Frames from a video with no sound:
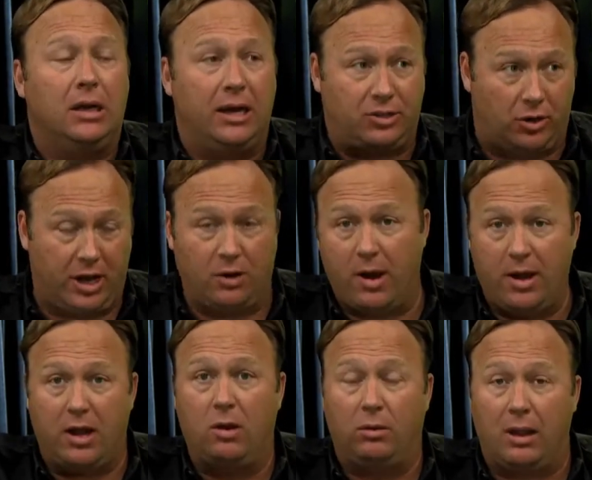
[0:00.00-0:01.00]
sort of getting ready to
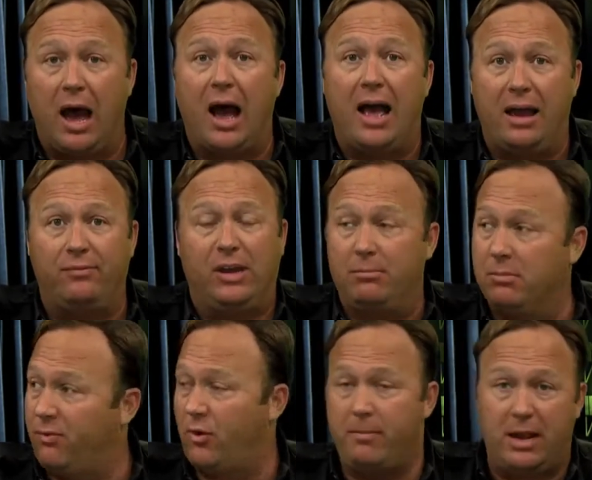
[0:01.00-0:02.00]
go live even
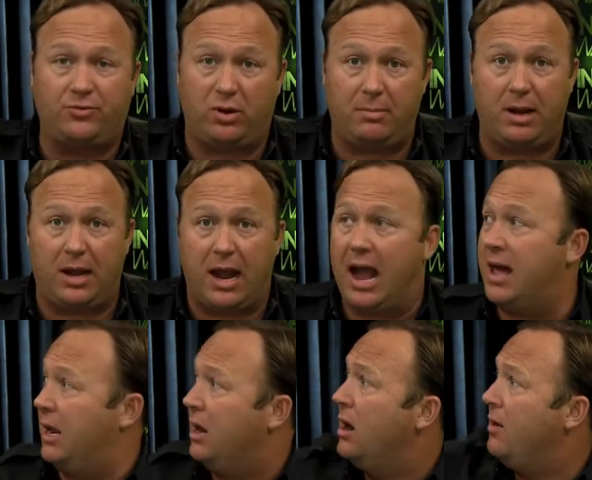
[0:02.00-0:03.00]
before the mainstream media had
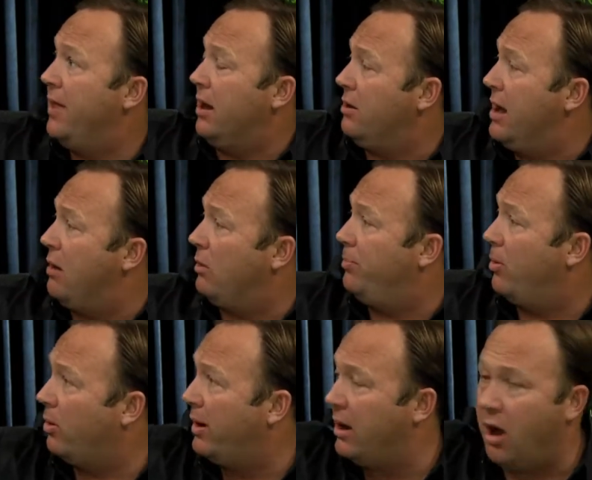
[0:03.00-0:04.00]
it. They are now
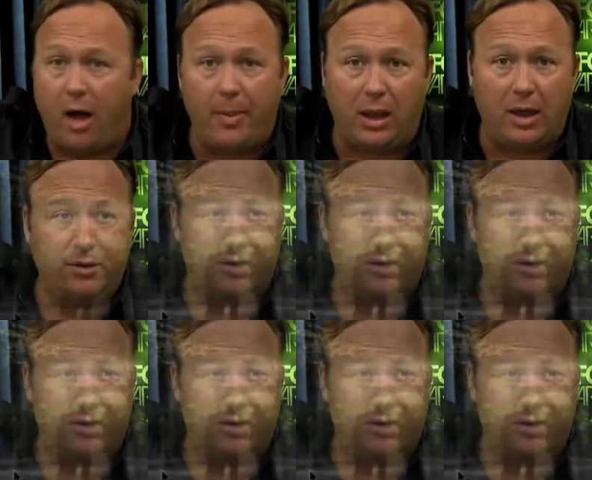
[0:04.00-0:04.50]
reporting on the London